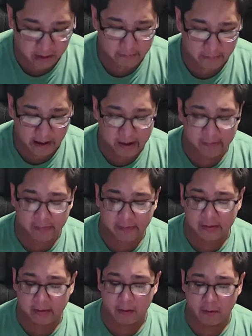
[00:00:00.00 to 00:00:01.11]

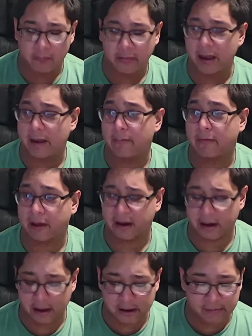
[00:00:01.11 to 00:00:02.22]
19 home games and
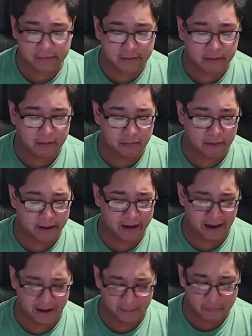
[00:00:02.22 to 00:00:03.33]
18 away
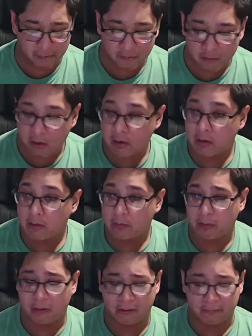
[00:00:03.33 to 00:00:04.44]
games.
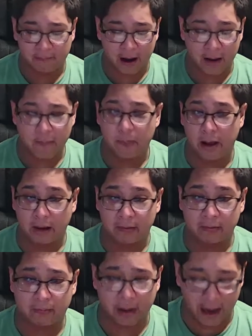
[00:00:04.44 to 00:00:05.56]
There are 5
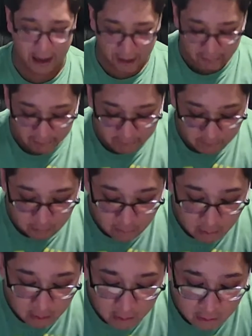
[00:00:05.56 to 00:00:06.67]
back-to-backs.
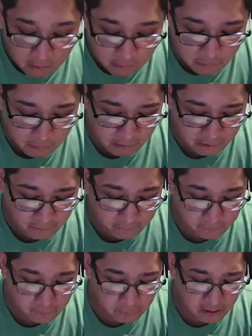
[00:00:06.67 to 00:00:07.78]

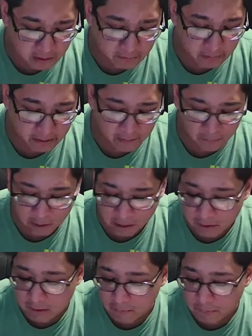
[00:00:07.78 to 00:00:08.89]
There is a
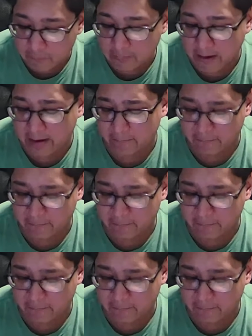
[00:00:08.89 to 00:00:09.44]
long homestand of